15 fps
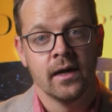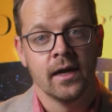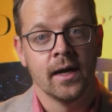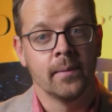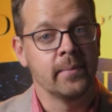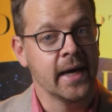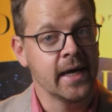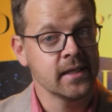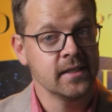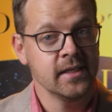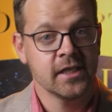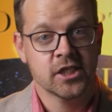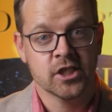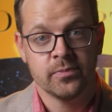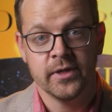Lamberti
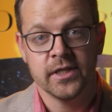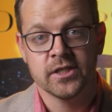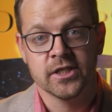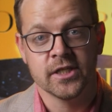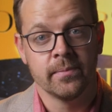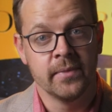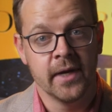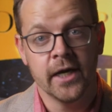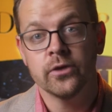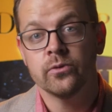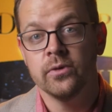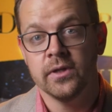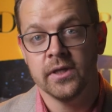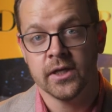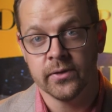expressed some
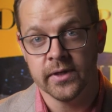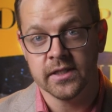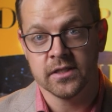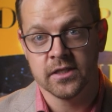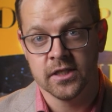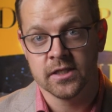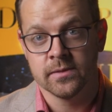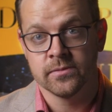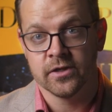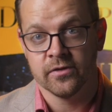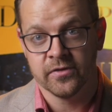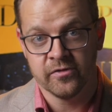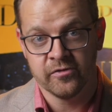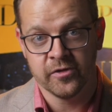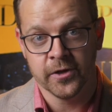noteworthy criticisms of
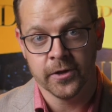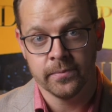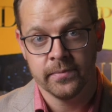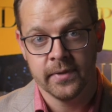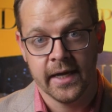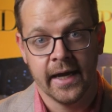the film